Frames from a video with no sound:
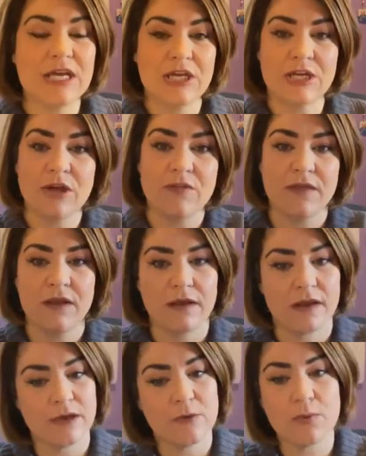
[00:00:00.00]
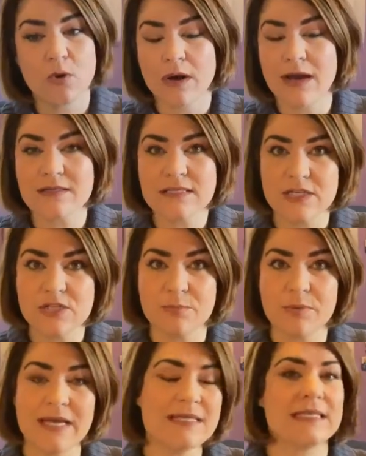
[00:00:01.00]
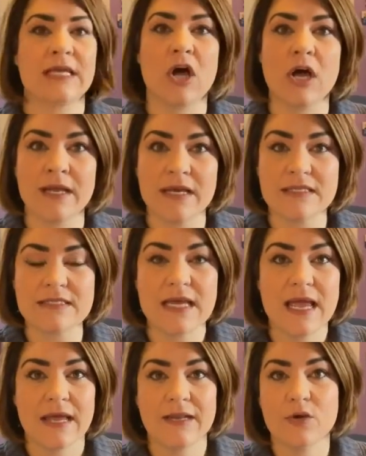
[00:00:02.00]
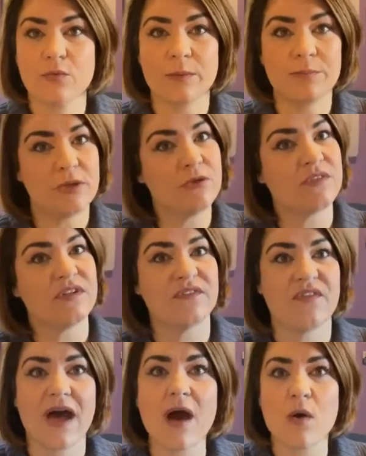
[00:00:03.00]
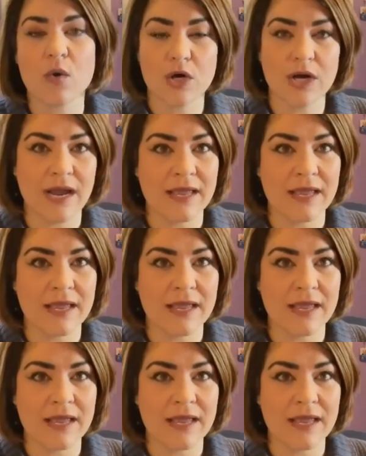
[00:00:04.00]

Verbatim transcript: you know, that He'll pour out such a blessing on us and He'll rebuke the devourer,